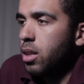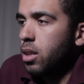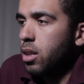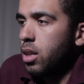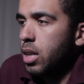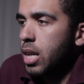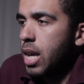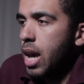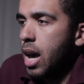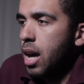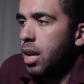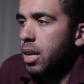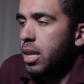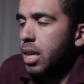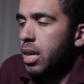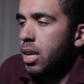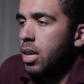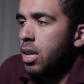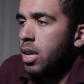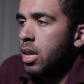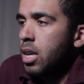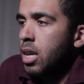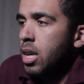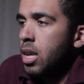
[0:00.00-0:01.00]
Lil
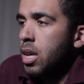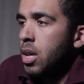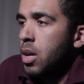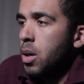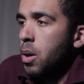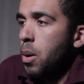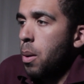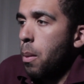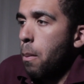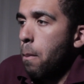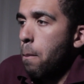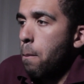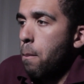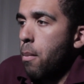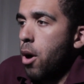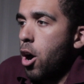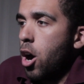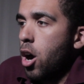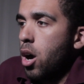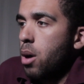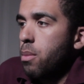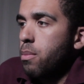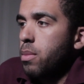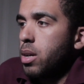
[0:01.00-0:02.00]
Yachty,
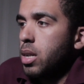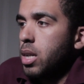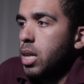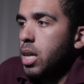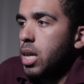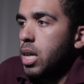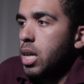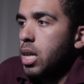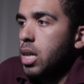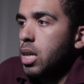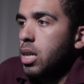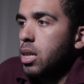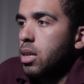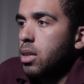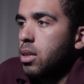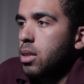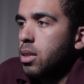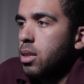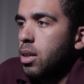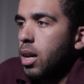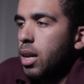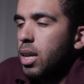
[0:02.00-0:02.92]
Marmalade.